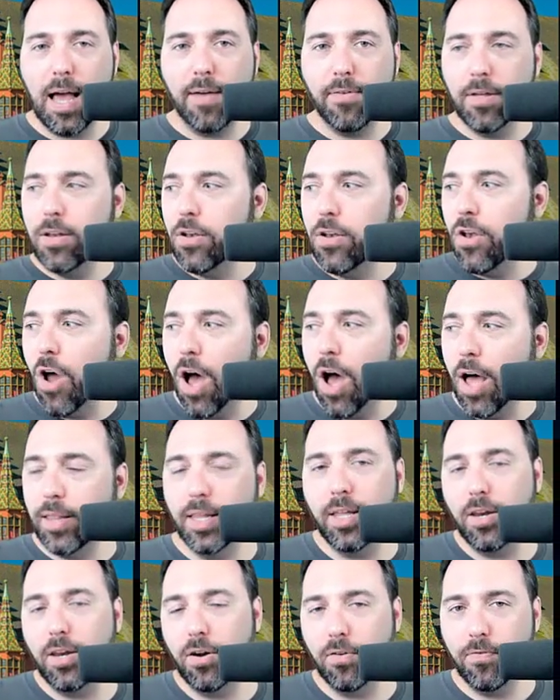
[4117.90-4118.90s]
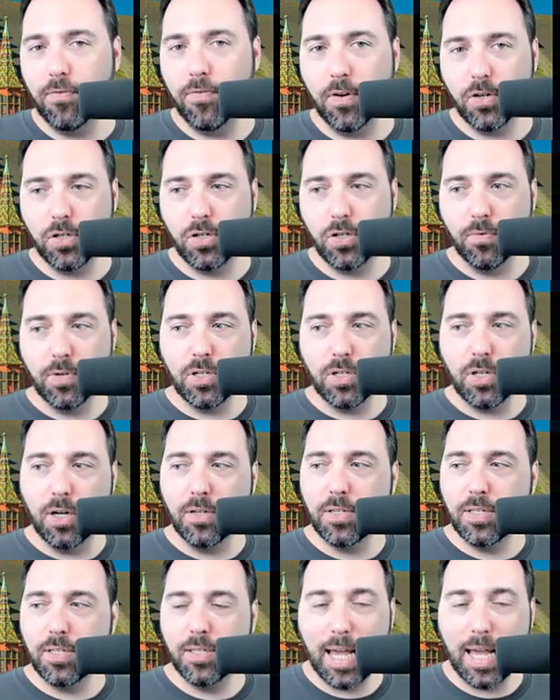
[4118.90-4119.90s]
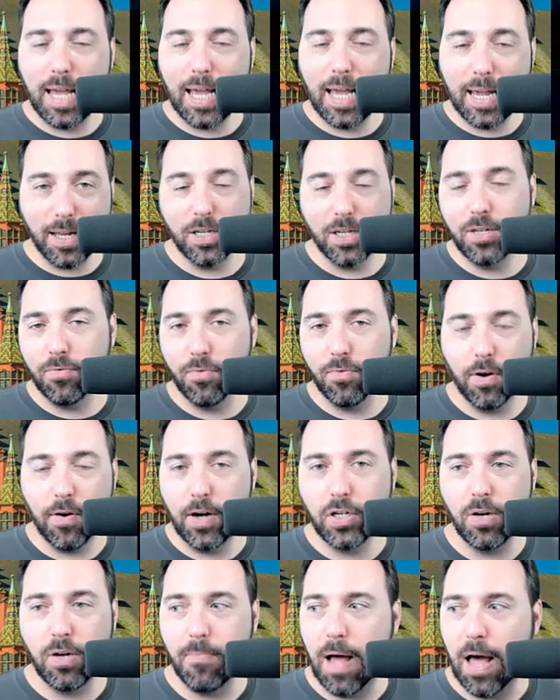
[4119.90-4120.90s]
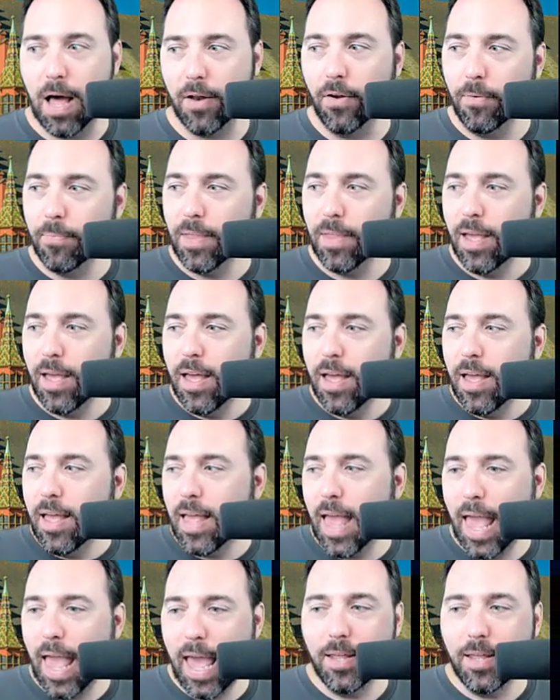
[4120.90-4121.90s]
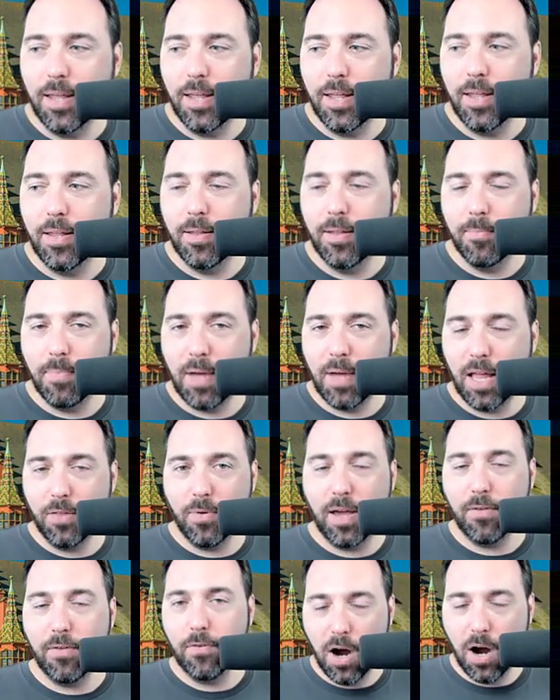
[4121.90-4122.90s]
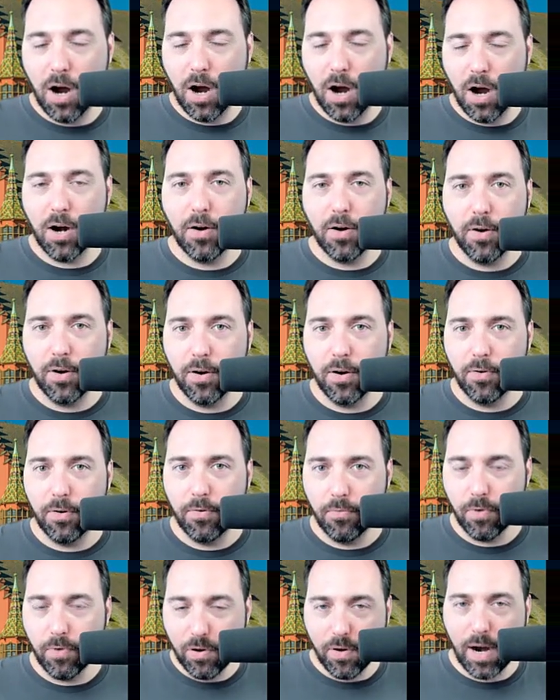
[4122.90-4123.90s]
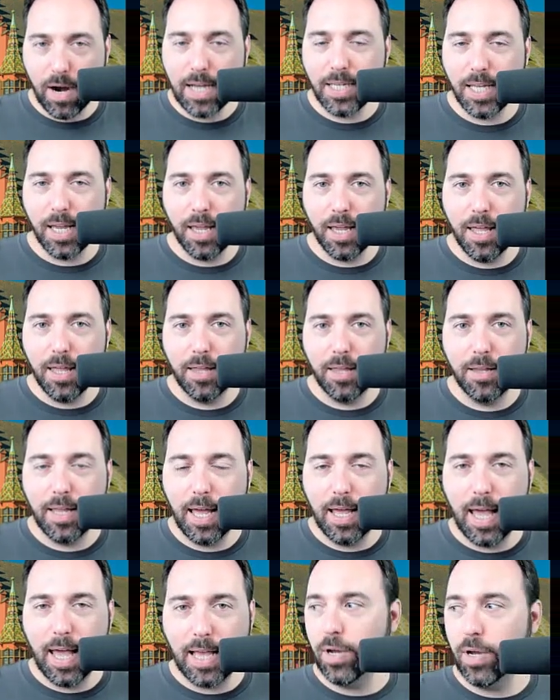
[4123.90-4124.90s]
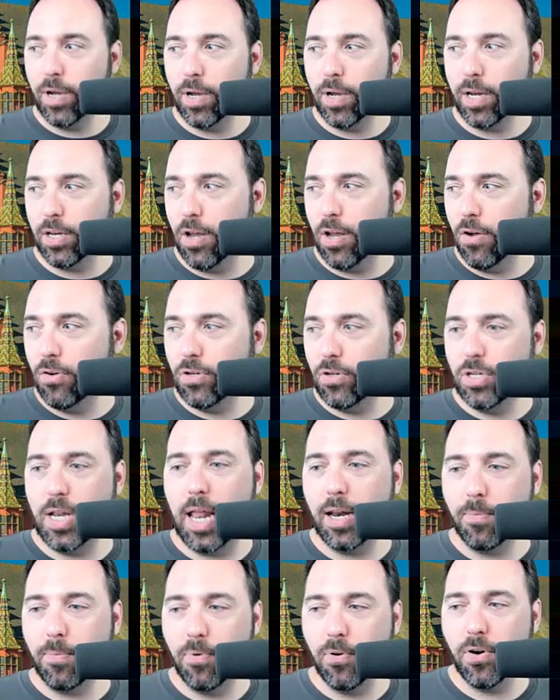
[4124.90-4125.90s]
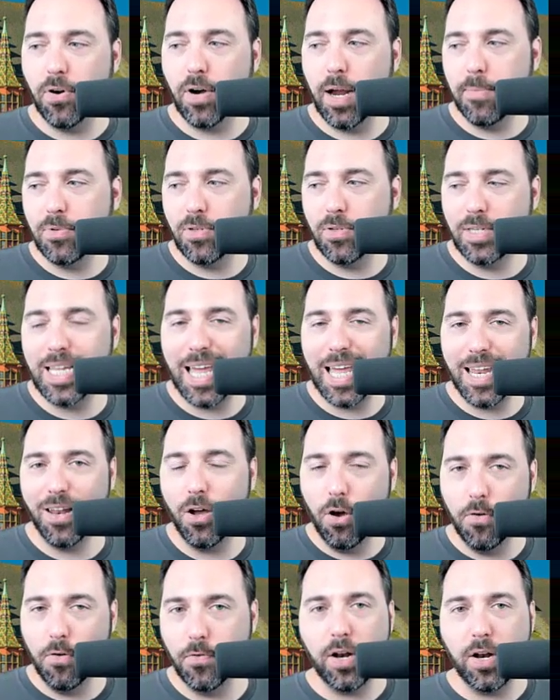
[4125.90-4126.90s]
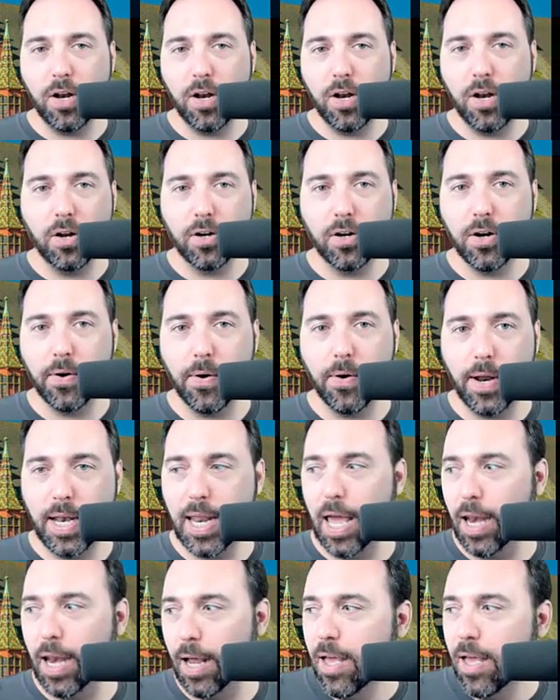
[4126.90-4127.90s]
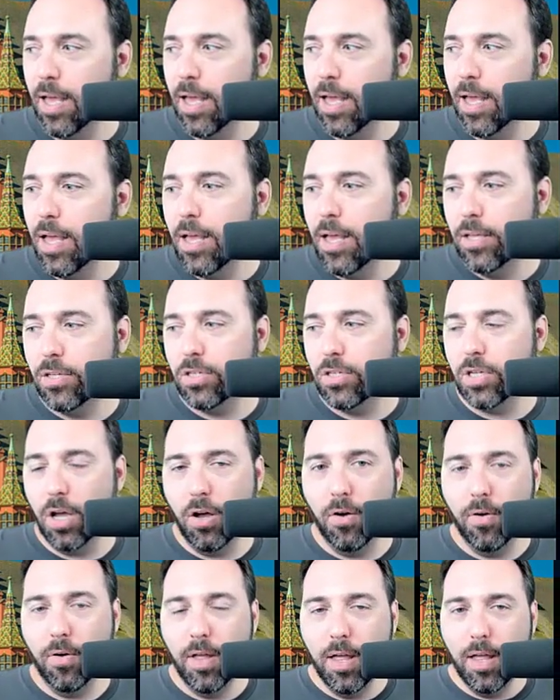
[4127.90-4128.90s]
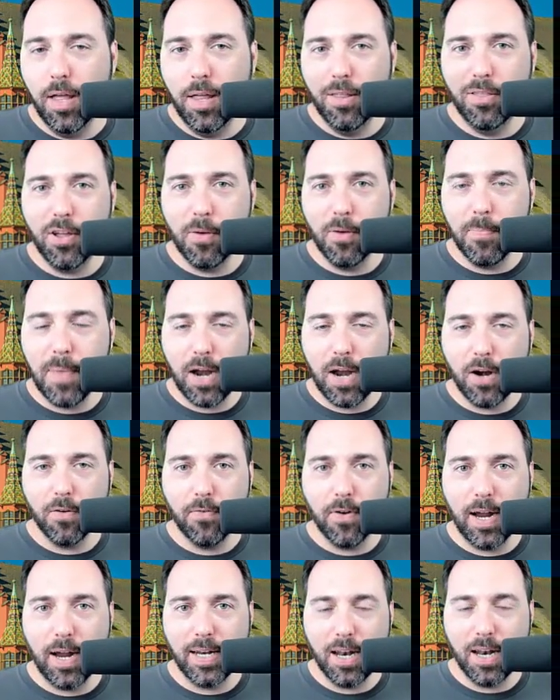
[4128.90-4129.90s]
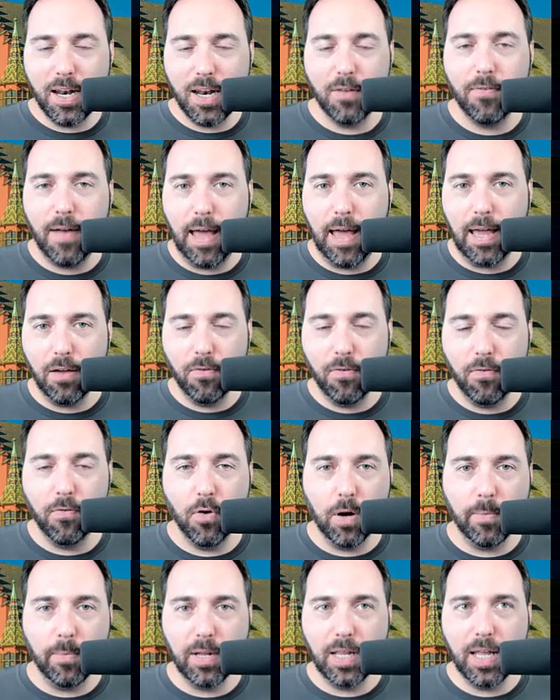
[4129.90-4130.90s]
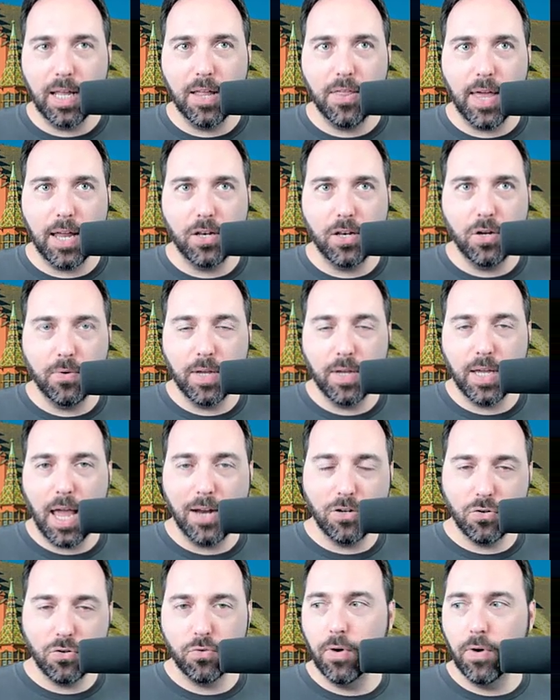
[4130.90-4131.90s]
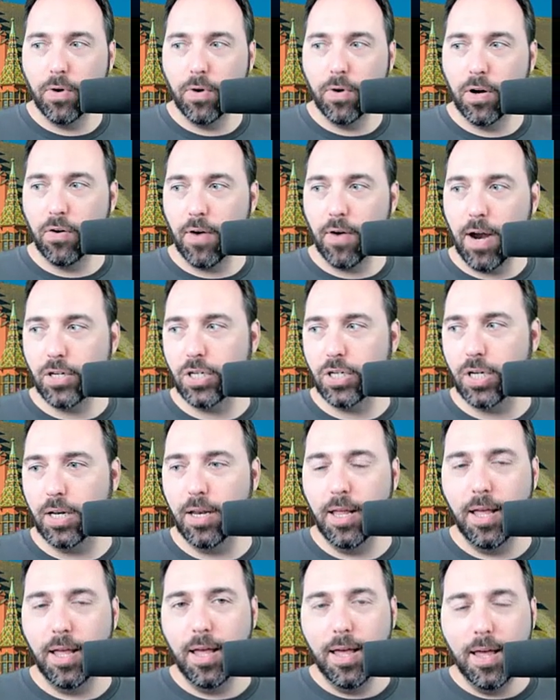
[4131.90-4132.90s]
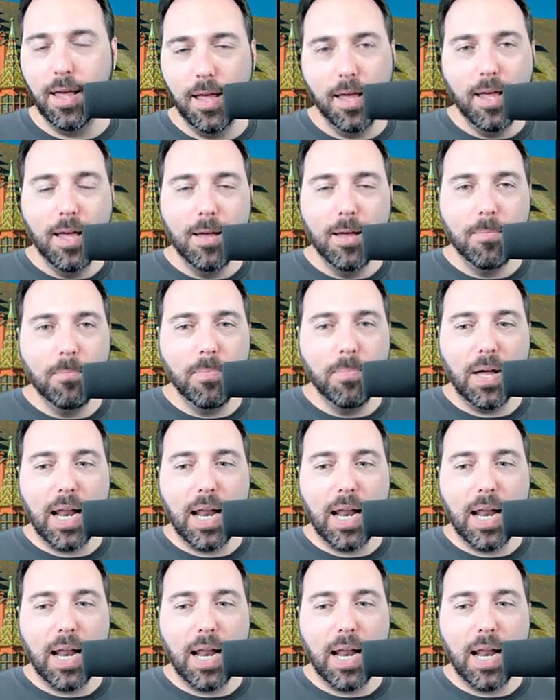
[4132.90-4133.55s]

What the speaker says: So we can derive nonlinear functional results like a regression model. And by the way, if you are regressing, as a quick note, genetic programs tend to overtrain on current data. So they're better for identifying a formula than doing a true regression.